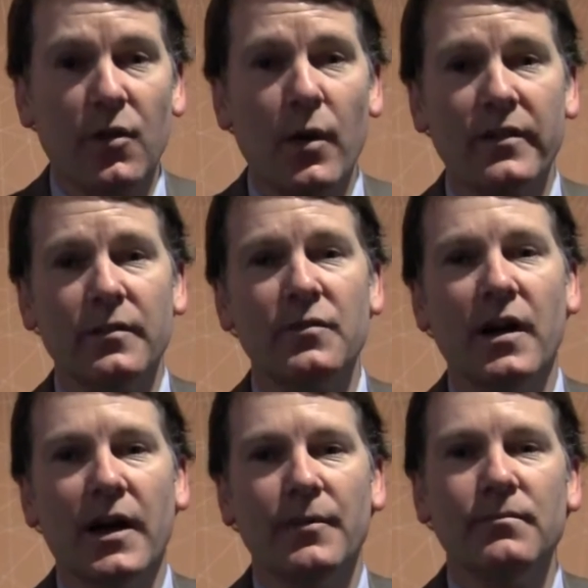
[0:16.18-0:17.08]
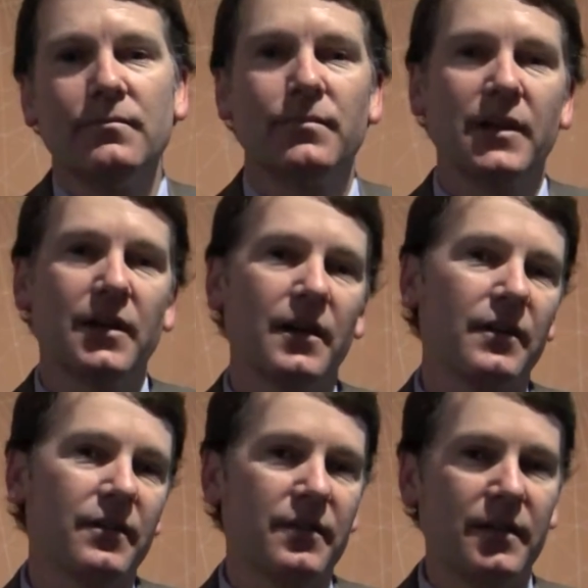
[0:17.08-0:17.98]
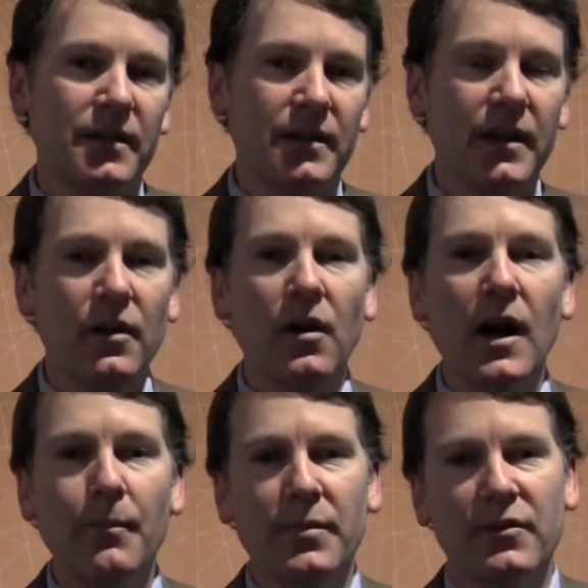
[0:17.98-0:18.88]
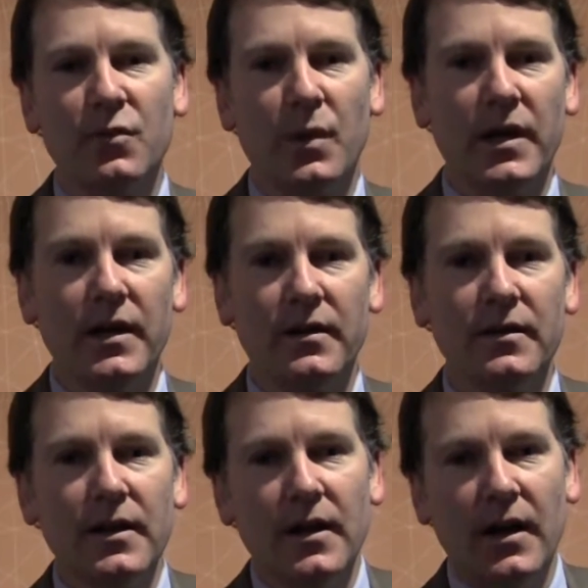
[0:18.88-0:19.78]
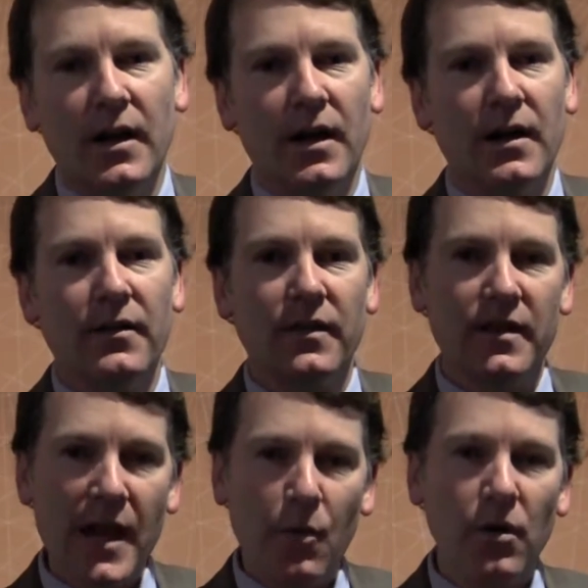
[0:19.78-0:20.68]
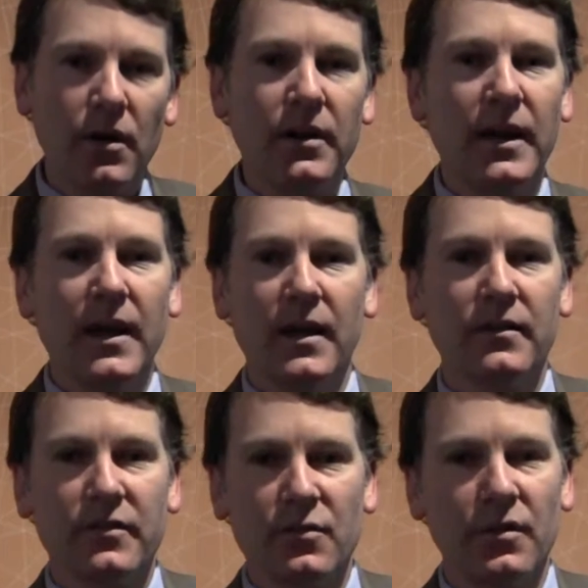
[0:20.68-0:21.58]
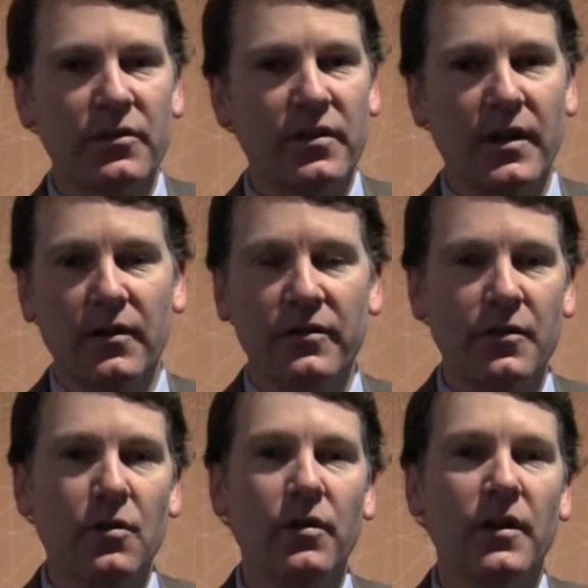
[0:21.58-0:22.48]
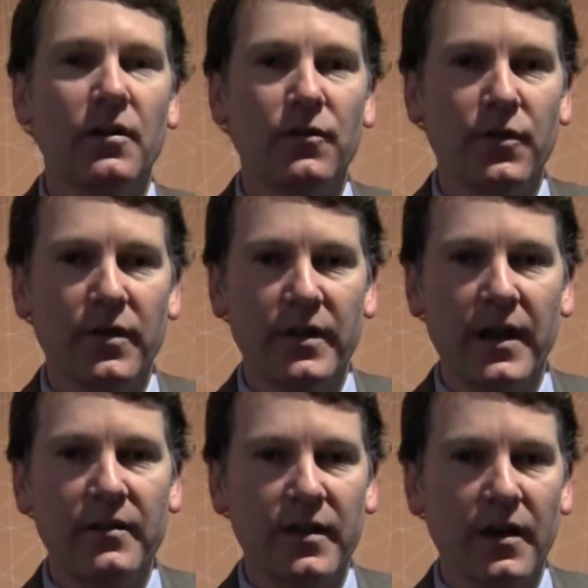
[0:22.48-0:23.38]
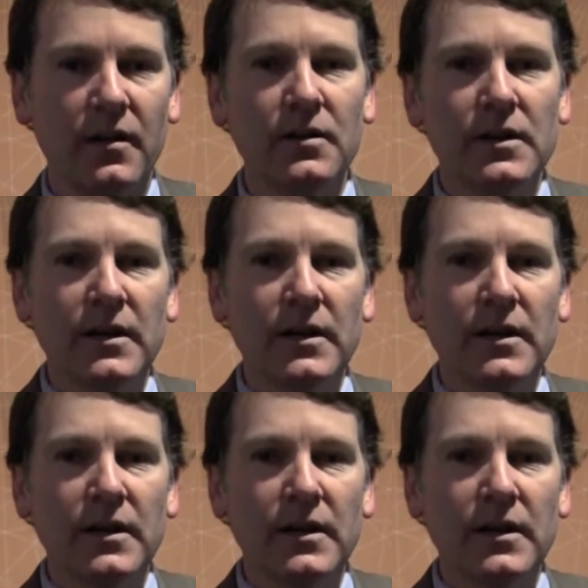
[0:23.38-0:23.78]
for quite some time because the interop between the network and the storage layer is so critical for the data center.